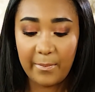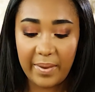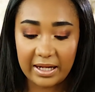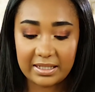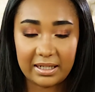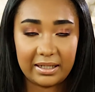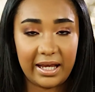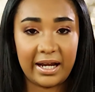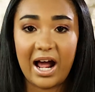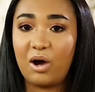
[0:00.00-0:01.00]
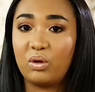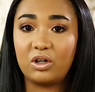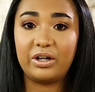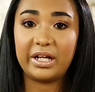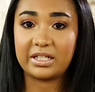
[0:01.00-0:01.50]
But again, I
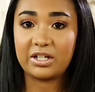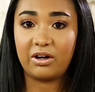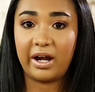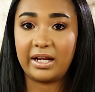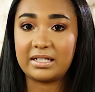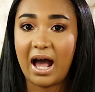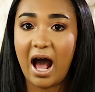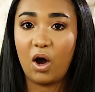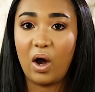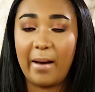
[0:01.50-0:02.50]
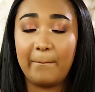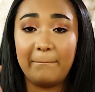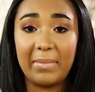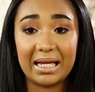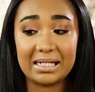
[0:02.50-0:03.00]
will reiterate how
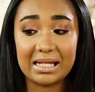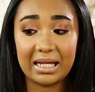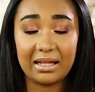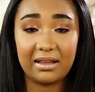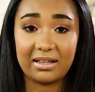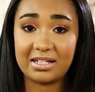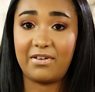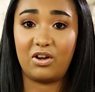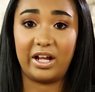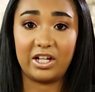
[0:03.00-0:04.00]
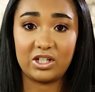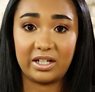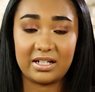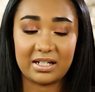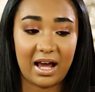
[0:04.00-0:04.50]
amazing this
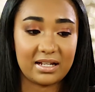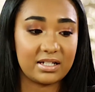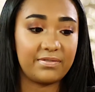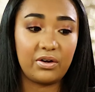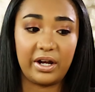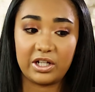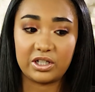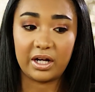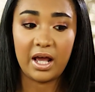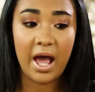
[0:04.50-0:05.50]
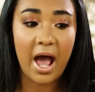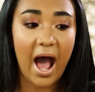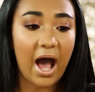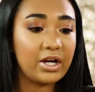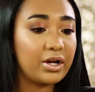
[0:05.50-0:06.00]
foundation is, guys. This foundation,
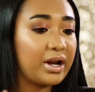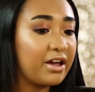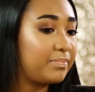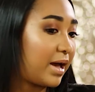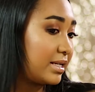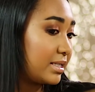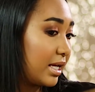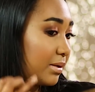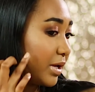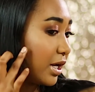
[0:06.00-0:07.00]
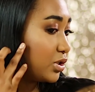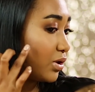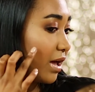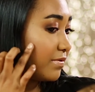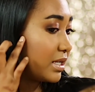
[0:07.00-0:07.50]
I don't have bad skin, but I do
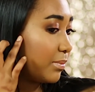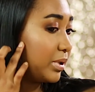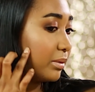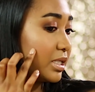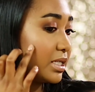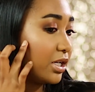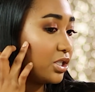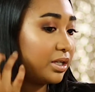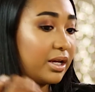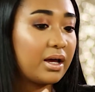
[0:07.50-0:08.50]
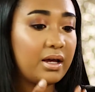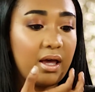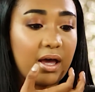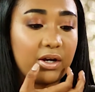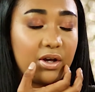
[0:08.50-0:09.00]
have some pigmentation here,
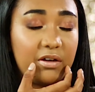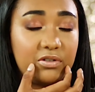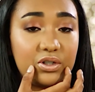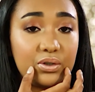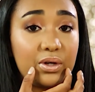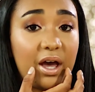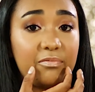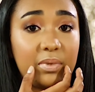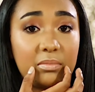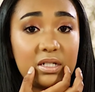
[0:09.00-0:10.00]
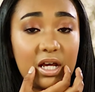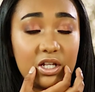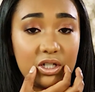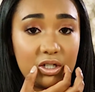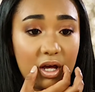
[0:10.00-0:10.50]
and I do have
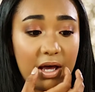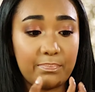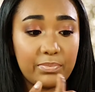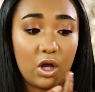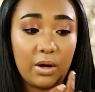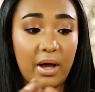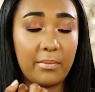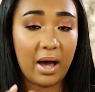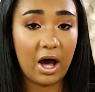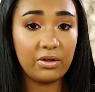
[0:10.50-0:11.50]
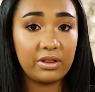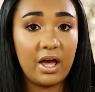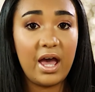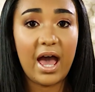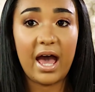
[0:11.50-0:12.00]
pigmentation on my mouth,
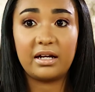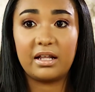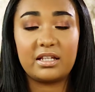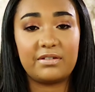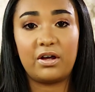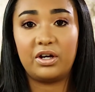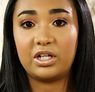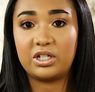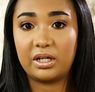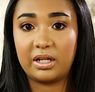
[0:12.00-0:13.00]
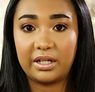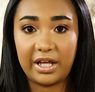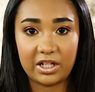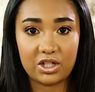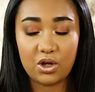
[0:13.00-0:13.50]
and this foundation
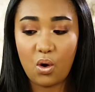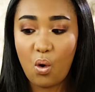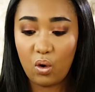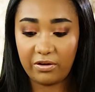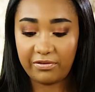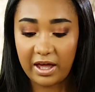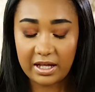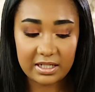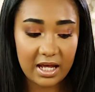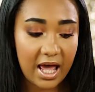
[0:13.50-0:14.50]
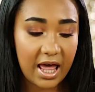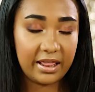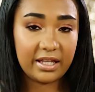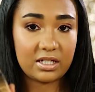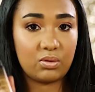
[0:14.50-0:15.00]
gets all of that.
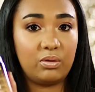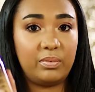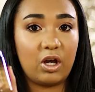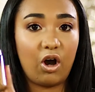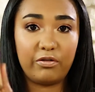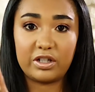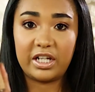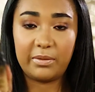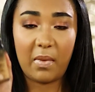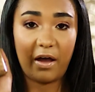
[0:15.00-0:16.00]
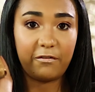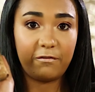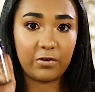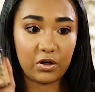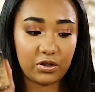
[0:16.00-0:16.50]
This would be obviously my
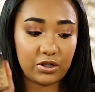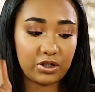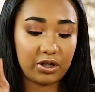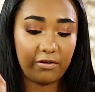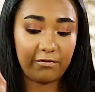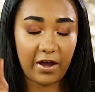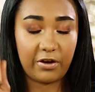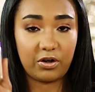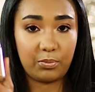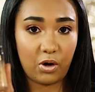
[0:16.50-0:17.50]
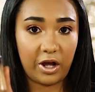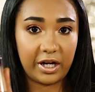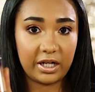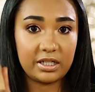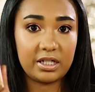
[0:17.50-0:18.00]
first favorite
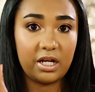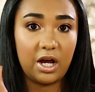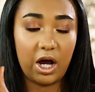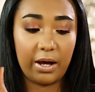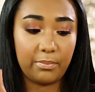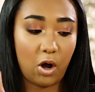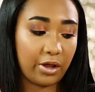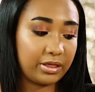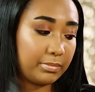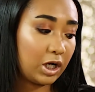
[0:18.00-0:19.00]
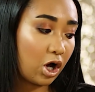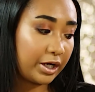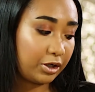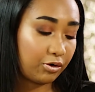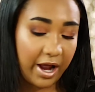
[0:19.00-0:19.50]
product on the
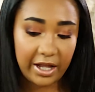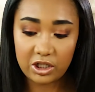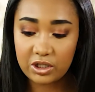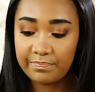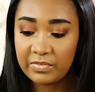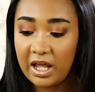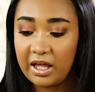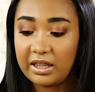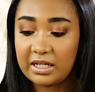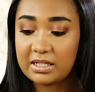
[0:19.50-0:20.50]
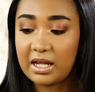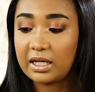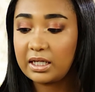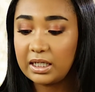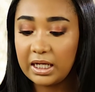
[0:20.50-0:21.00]
Milani range. Then
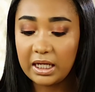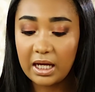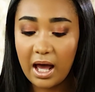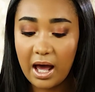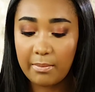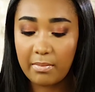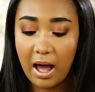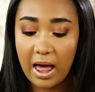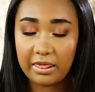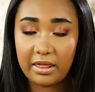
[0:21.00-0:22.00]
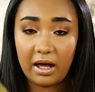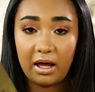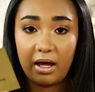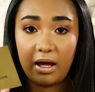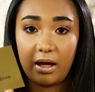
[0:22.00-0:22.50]
secondly,
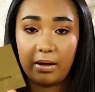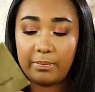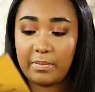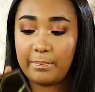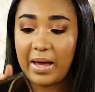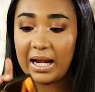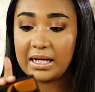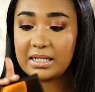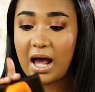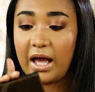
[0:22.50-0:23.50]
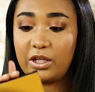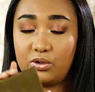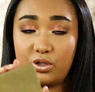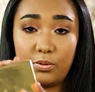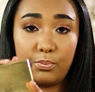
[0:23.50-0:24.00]
the palette I
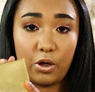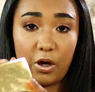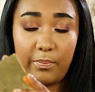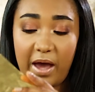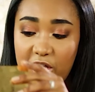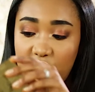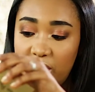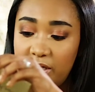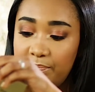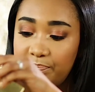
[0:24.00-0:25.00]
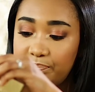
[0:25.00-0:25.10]
used, Pure Passion.